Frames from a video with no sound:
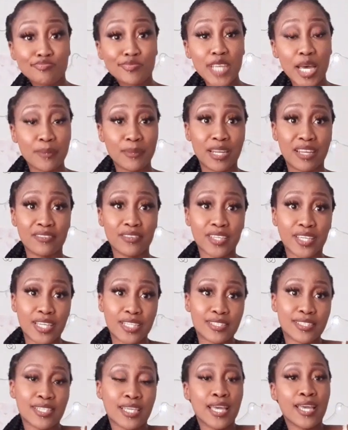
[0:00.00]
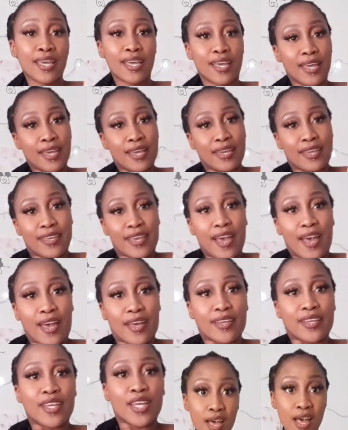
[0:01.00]
I'm loving it.
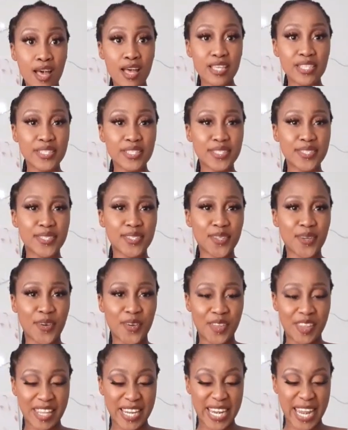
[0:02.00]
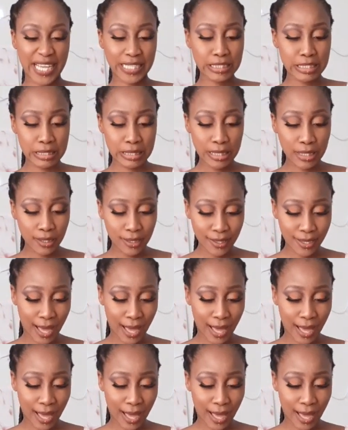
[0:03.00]
Yeah, so the next